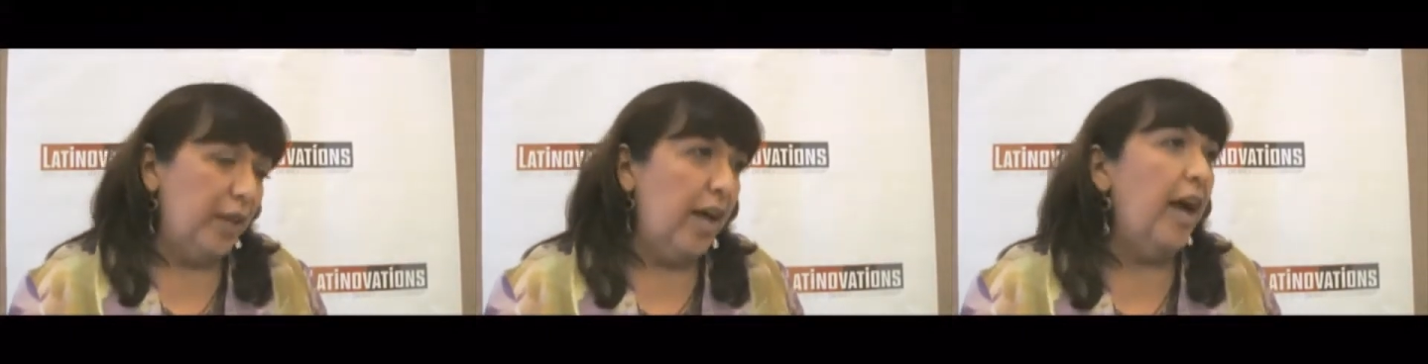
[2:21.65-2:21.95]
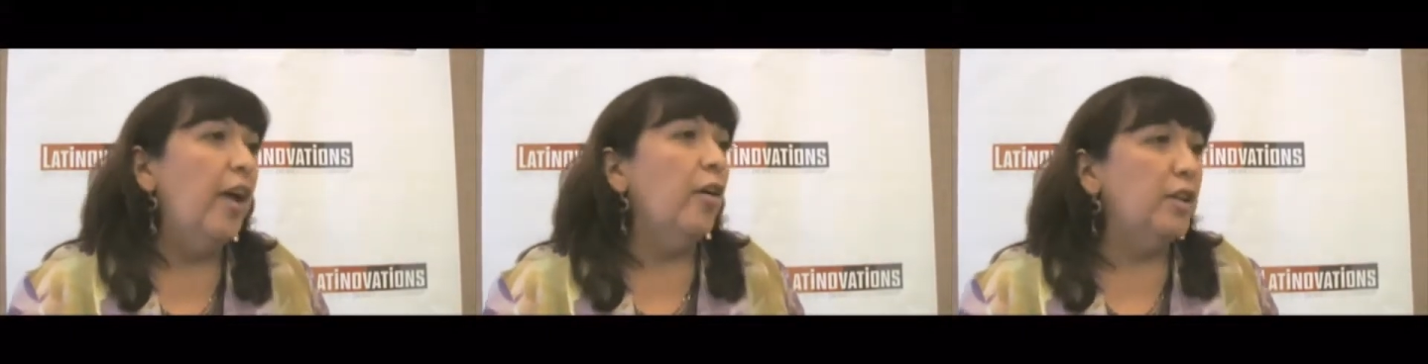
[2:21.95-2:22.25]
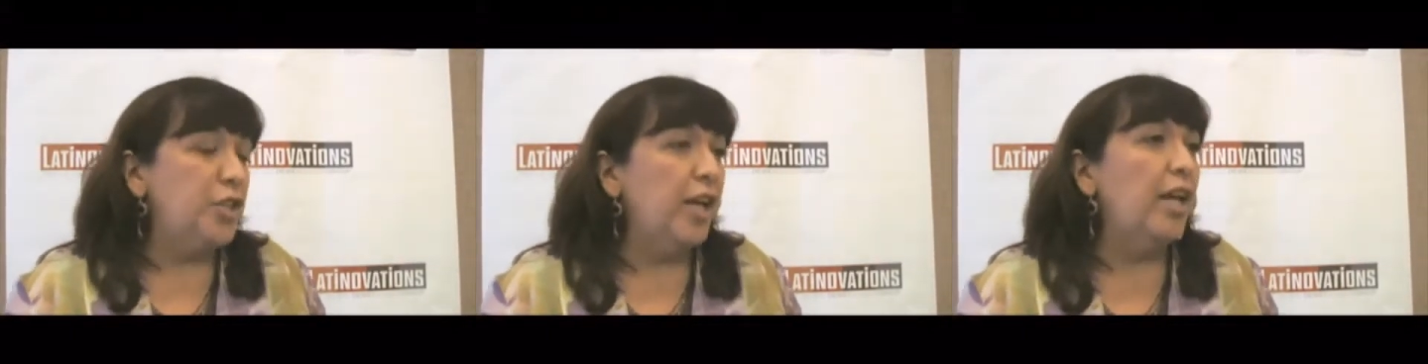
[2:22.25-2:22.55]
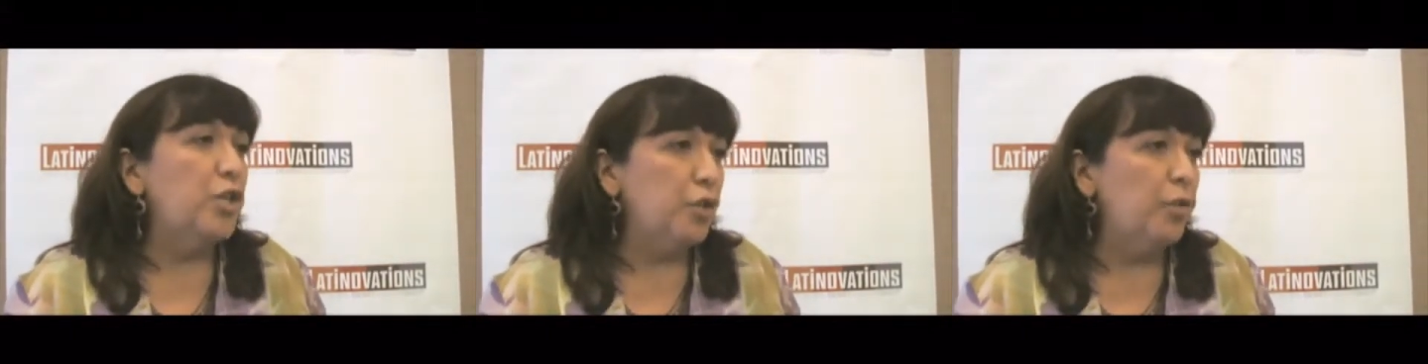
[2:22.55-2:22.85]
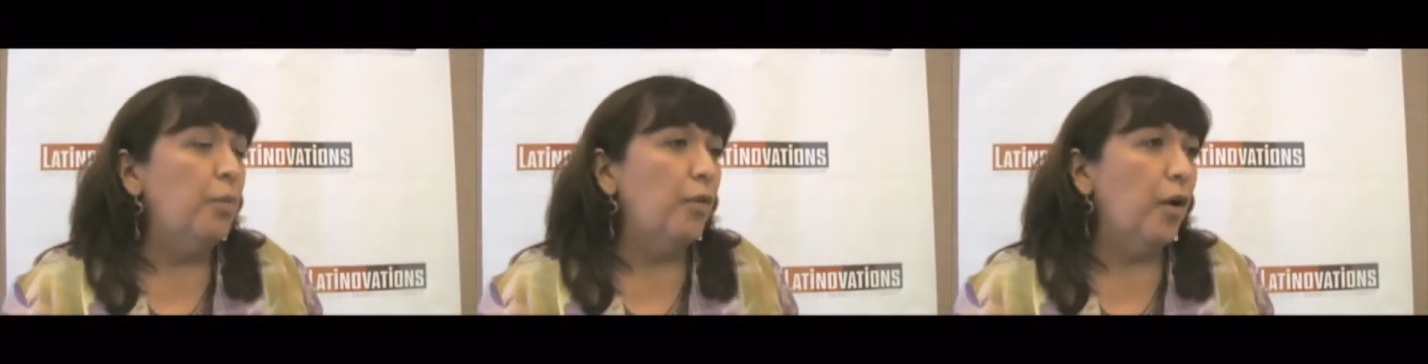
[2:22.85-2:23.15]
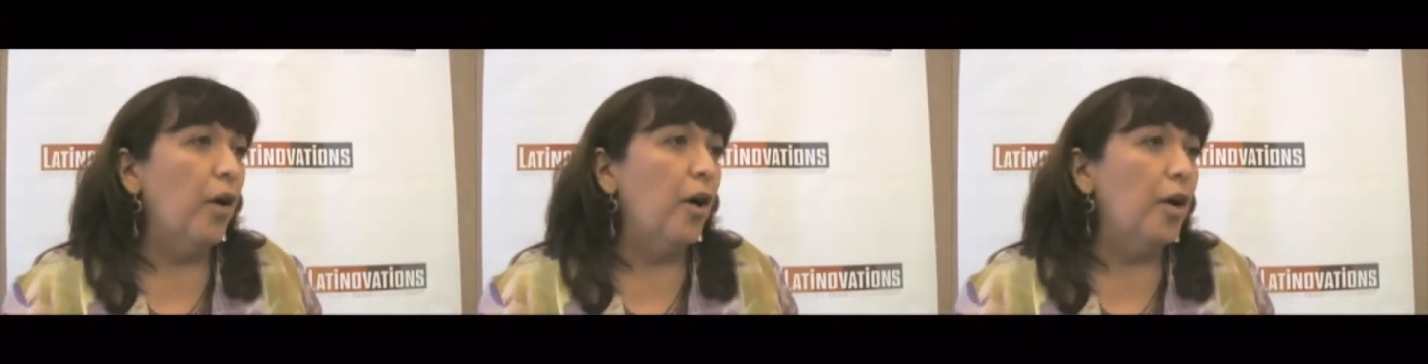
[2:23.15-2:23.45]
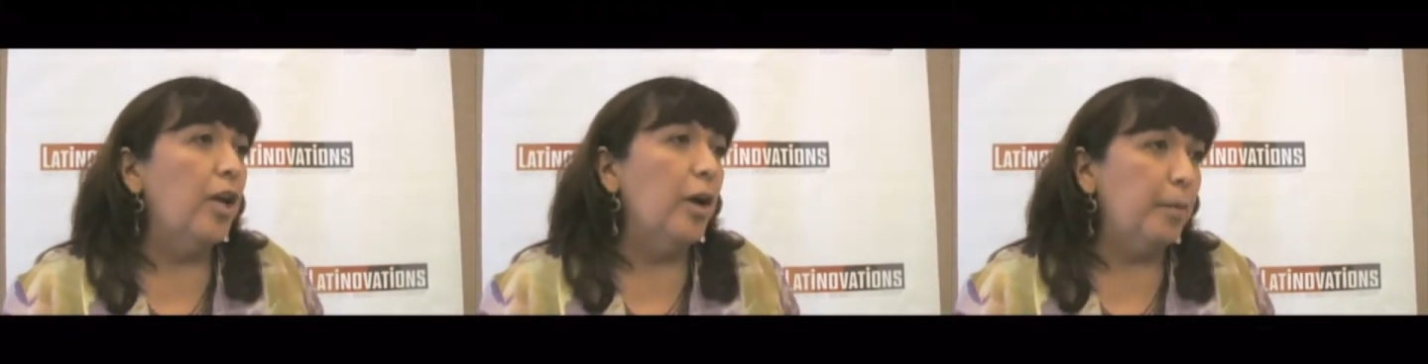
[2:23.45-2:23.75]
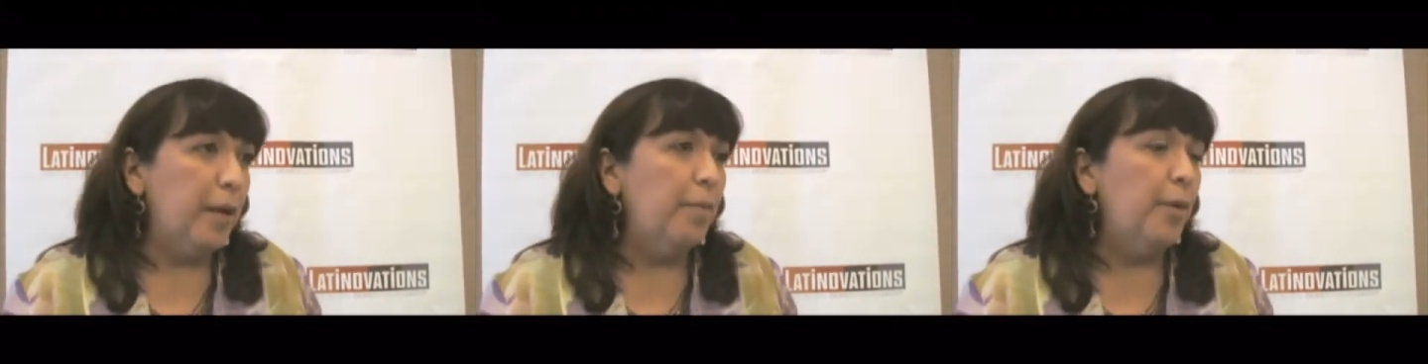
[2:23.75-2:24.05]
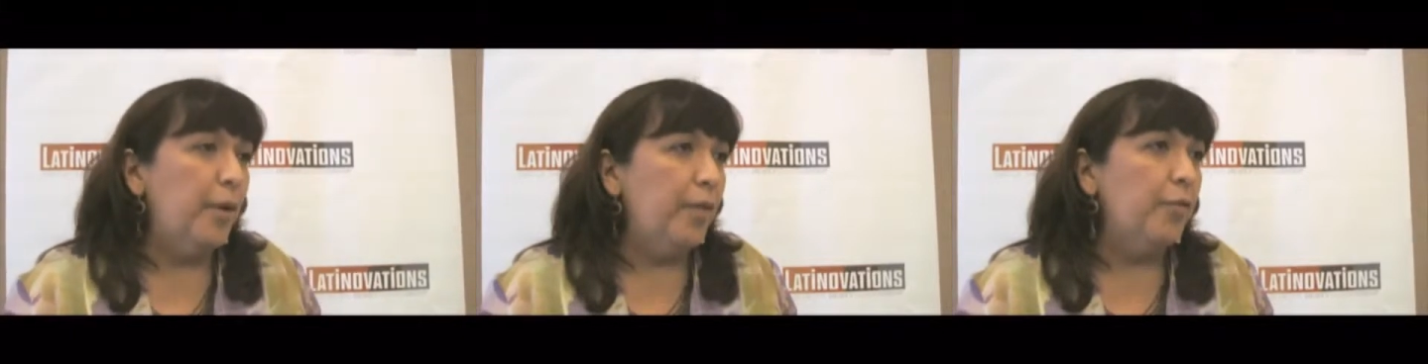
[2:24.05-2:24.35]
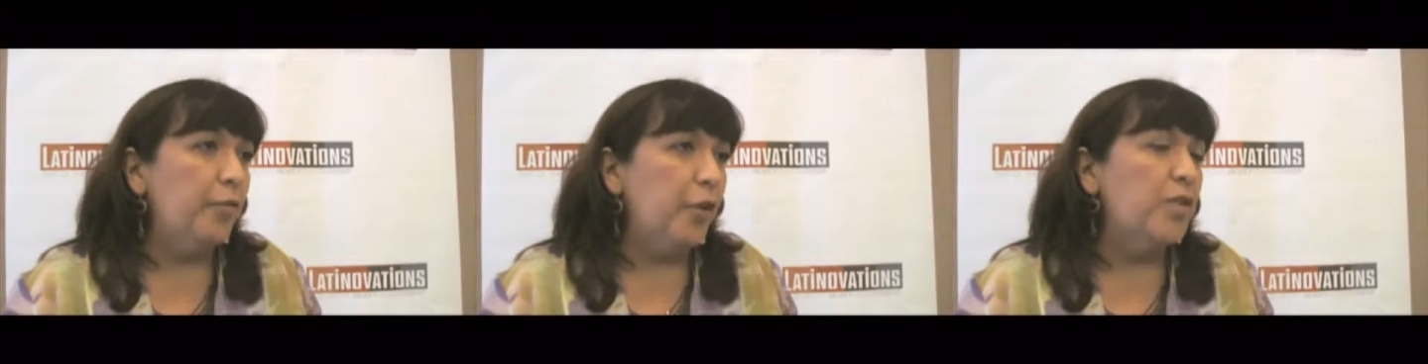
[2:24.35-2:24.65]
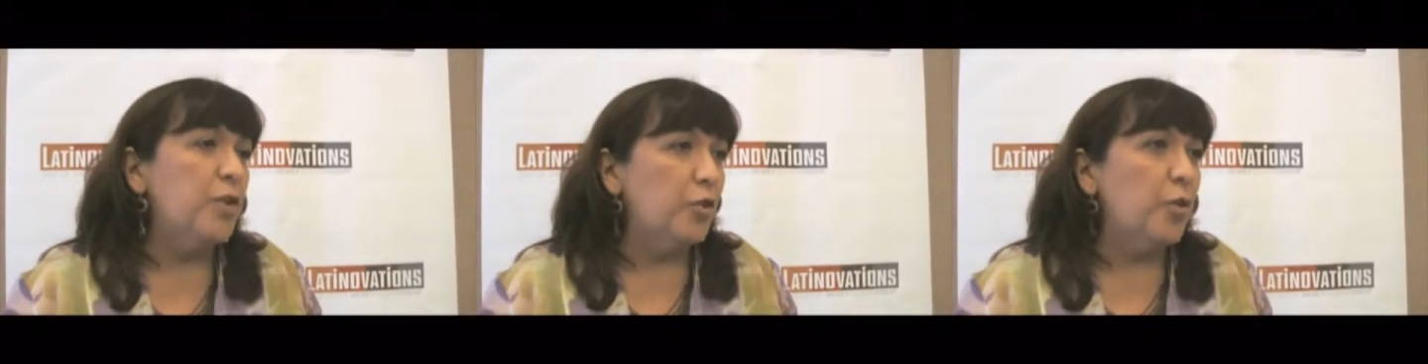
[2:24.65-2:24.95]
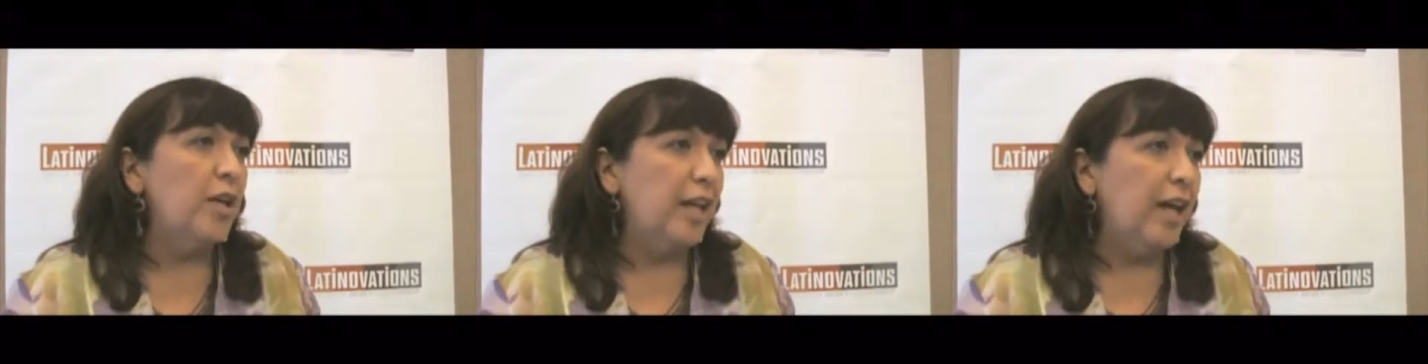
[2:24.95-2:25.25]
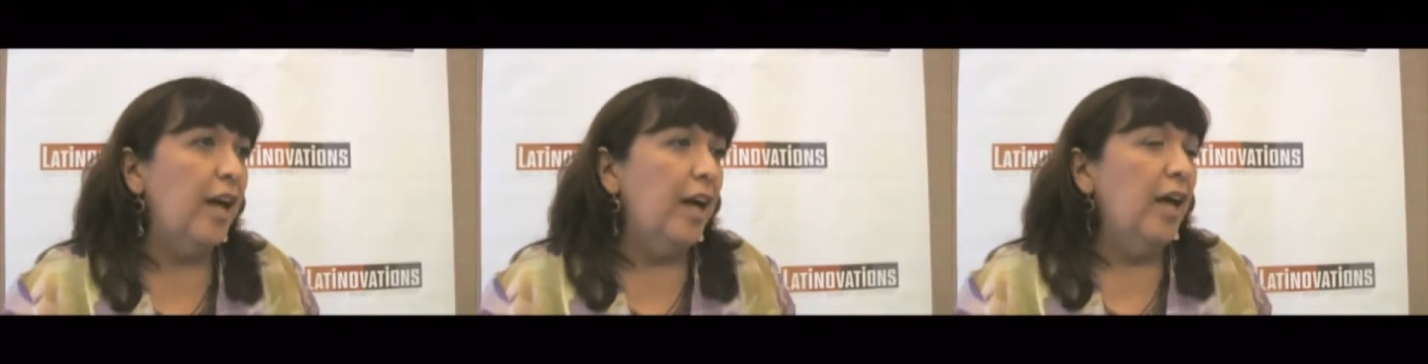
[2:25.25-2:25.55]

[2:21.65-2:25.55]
higher education for our young people and folks that are trying to get